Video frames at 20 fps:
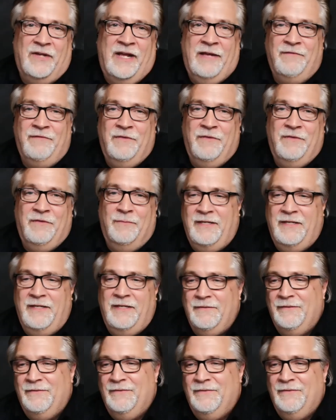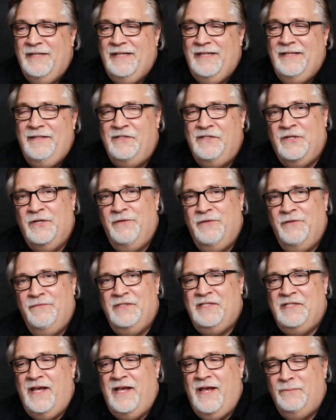you been in these COVID
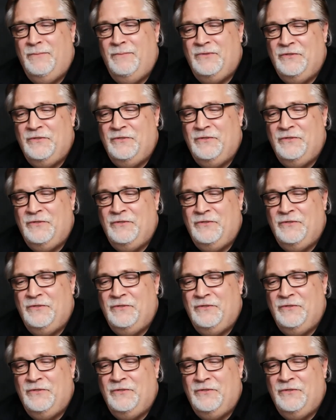times?